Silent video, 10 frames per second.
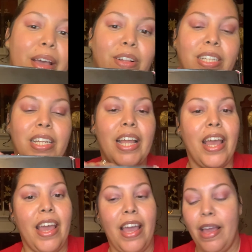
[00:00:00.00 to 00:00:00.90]

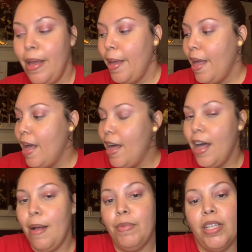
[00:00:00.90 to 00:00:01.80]
today.
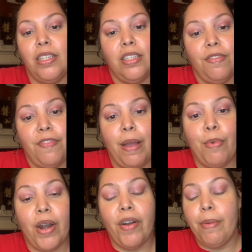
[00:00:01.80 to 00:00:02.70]
This is the
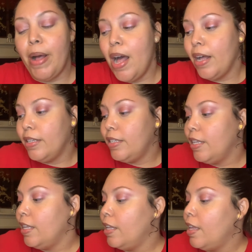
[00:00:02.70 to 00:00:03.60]
February
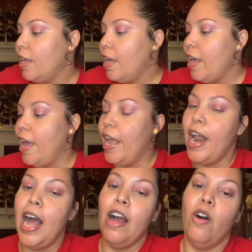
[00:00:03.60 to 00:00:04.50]
box. And
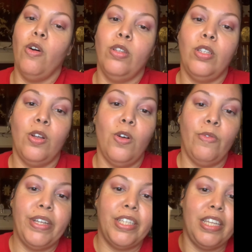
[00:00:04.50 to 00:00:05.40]
I also
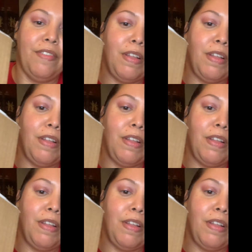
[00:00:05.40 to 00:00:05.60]
received a